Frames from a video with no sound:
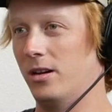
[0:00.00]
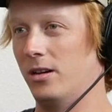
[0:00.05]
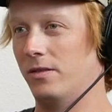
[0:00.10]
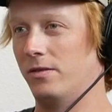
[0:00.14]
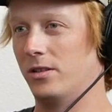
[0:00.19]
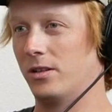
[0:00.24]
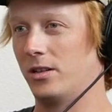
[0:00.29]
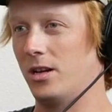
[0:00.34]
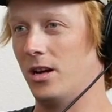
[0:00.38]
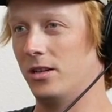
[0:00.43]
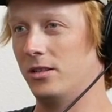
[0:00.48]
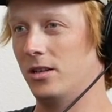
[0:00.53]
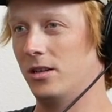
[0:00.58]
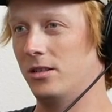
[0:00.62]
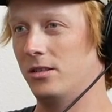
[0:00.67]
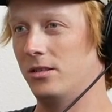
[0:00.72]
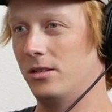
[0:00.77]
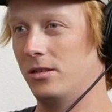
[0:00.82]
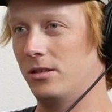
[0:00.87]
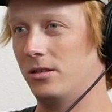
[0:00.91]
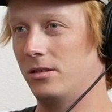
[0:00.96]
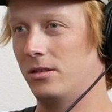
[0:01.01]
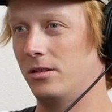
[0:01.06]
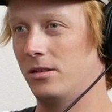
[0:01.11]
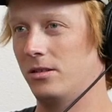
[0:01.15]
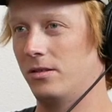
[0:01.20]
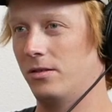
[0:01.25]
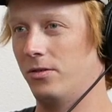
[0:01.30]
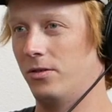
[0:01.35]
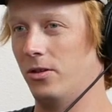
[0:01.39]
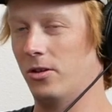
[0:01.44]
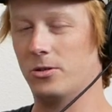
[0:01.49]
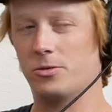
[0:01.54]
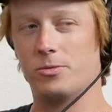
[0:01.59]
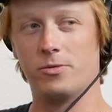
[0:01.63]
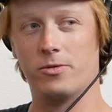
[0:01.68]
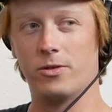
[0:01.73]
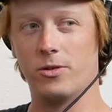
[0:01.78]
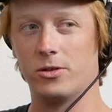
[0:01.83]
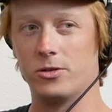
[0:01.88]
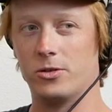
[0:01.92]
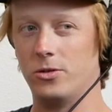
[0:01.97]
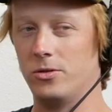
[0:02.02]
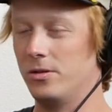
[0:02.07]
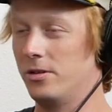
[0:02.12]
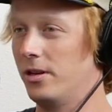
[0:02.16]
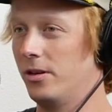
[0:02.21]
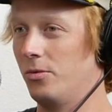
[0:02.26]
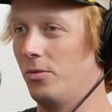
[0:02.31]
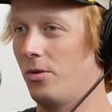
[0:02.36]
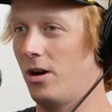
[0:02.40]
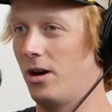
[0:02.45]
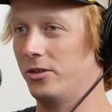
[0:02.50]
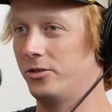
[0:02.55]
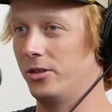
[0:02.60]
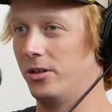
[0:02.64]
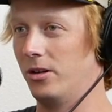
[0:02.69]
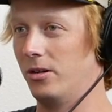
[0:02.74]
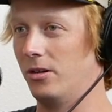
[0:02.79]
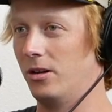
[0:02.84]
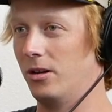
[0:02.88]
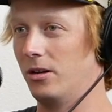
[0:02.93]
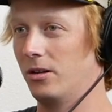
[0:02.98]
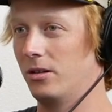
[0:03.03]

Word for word: of the contest for those, for those who didn't uh, watch yeah, Yeah. Know.